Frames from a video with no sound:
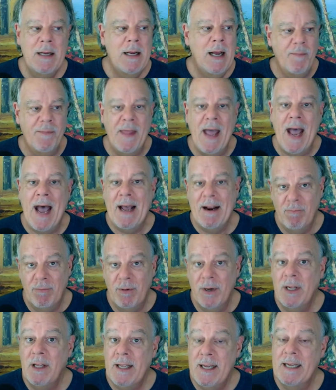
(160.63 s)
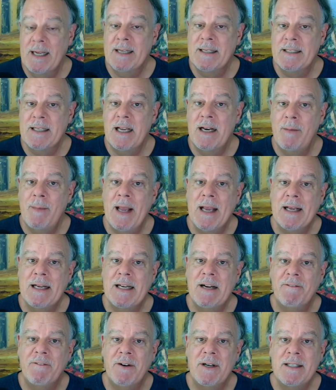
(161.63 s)
that really is going to make a
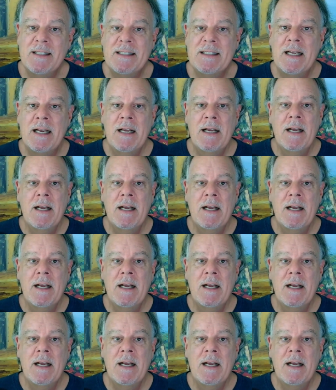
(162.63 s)
difference.